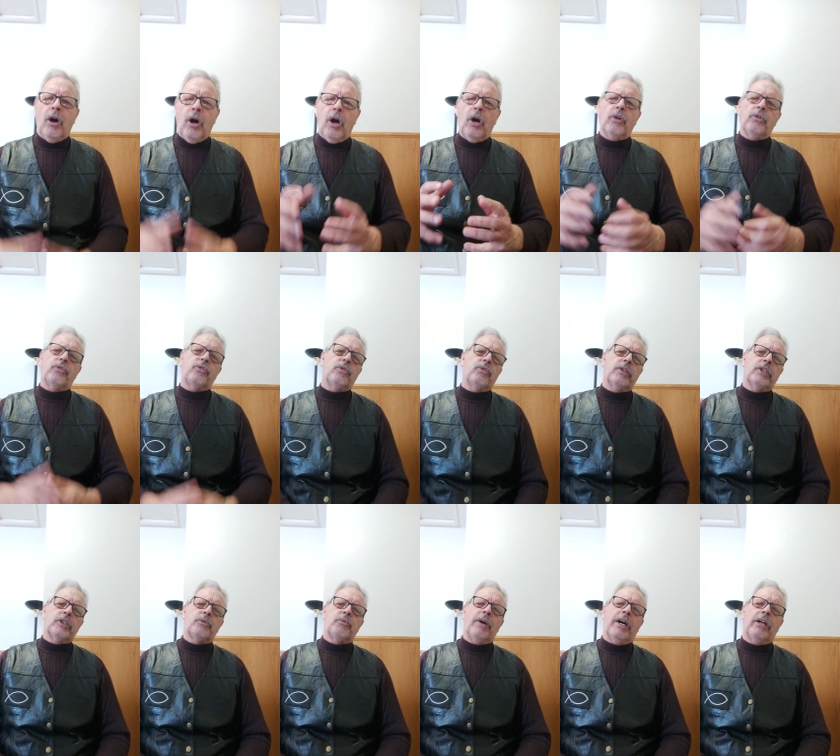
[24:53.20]
Also,
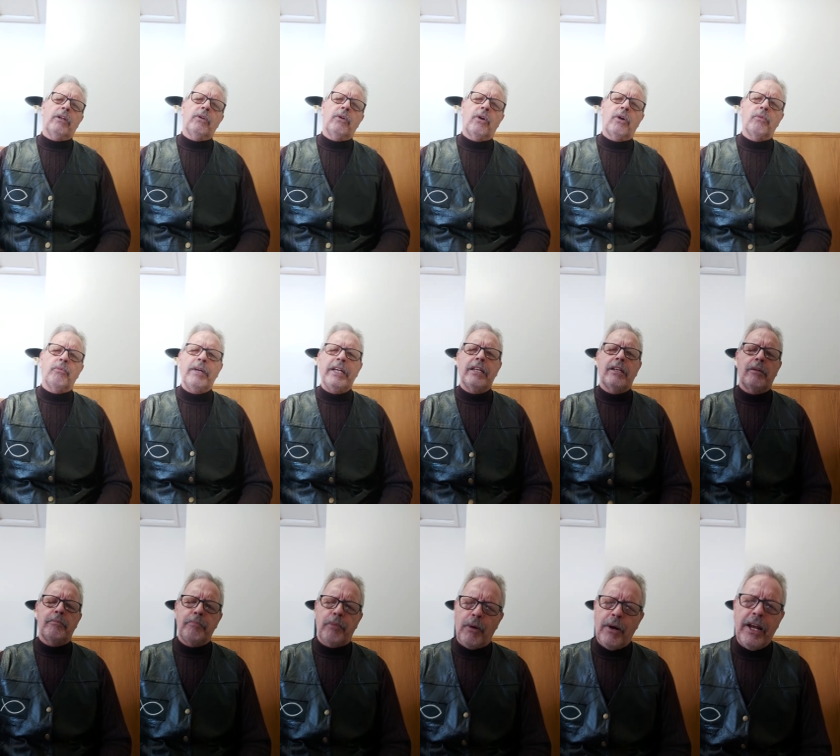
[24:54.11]
as well, Lord, we
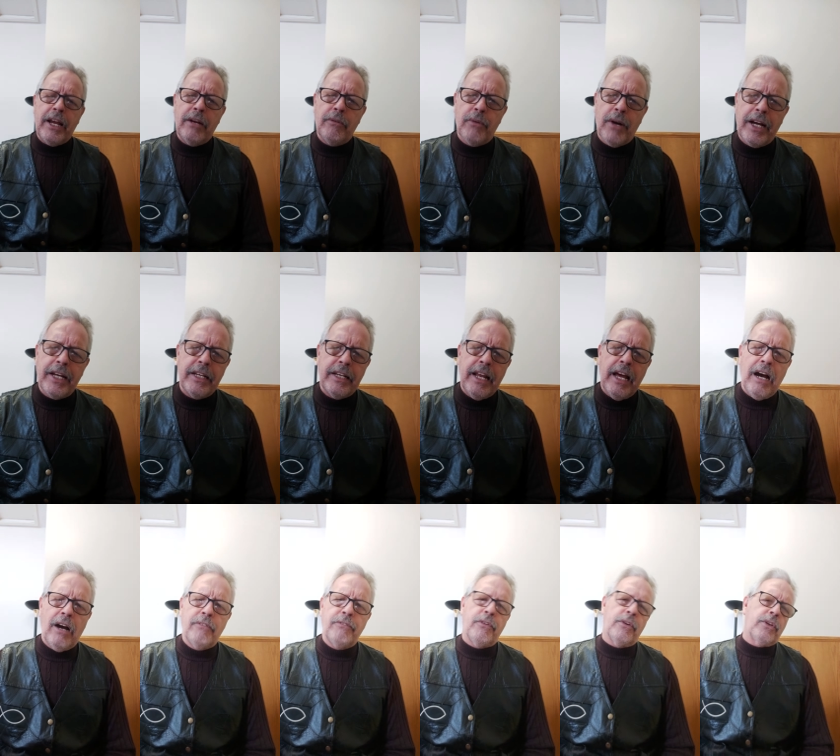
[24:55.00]
pray right
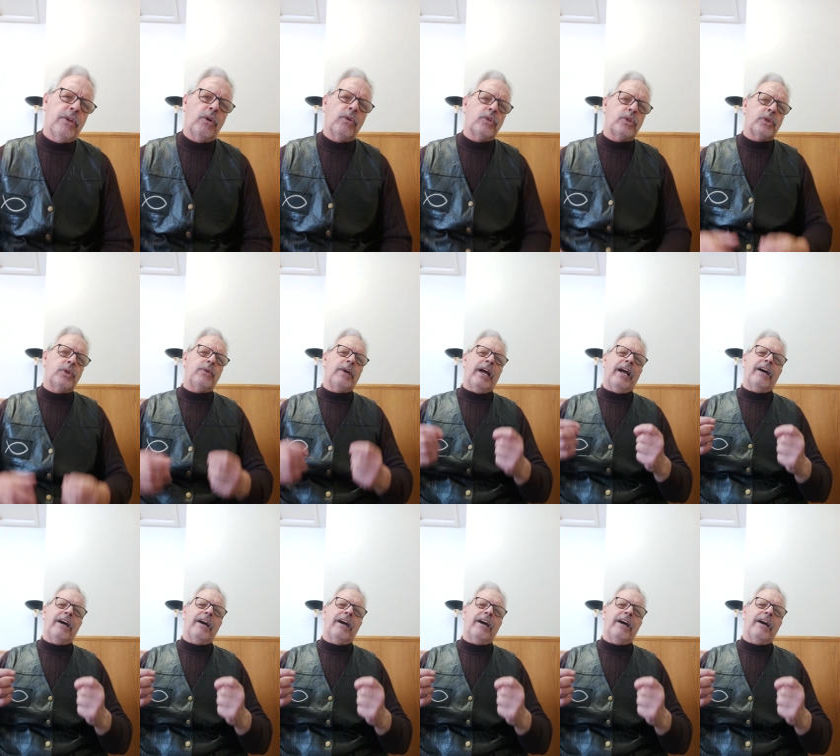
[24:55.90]
now for those who